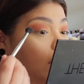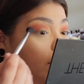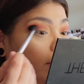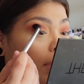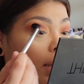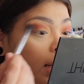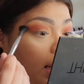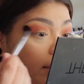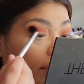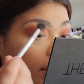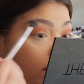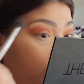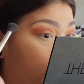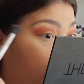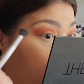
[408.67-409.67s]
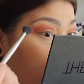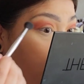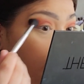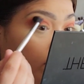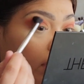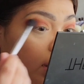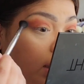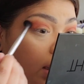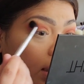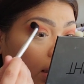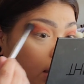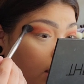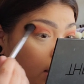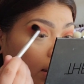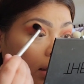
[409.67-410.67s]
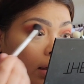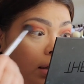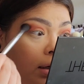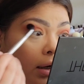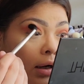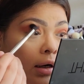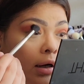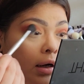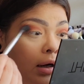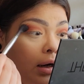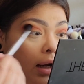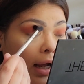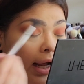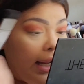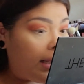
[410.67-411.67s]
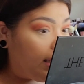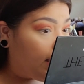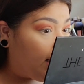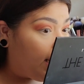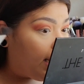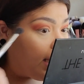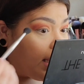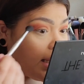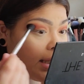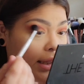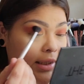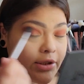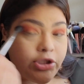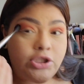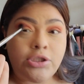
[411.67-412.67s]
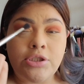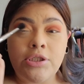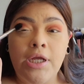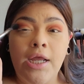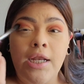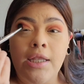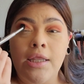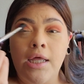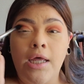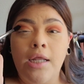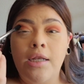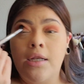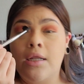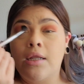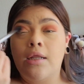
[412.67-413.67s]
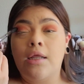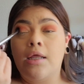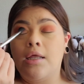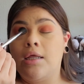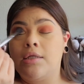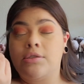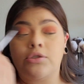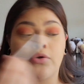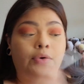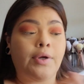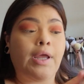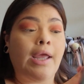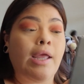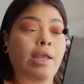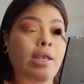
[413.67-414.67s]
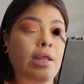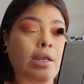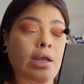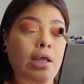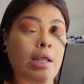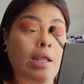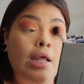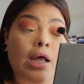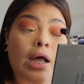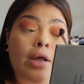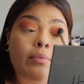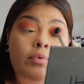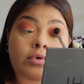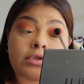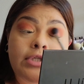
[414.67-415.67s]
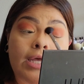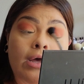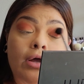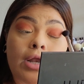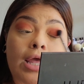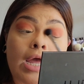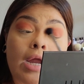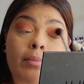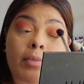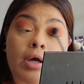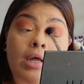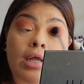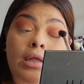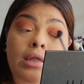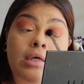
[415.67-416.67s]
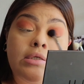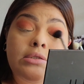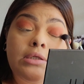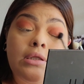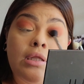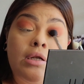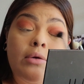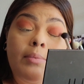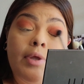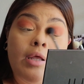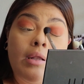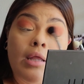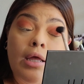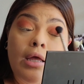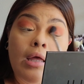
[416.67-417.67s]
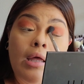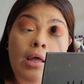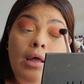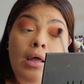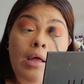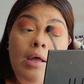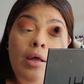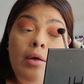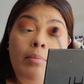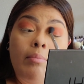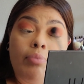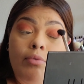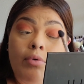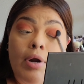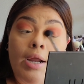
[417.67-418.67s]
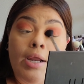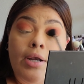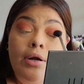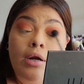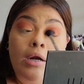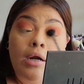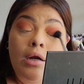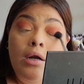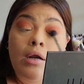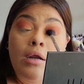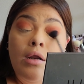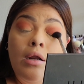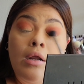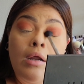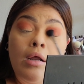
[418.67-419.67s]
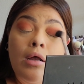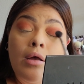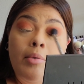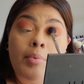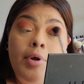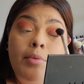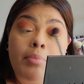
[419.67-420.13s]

But I think so far I like the shade that it's creating. I will say on camera it looks a little bit like brighter, but in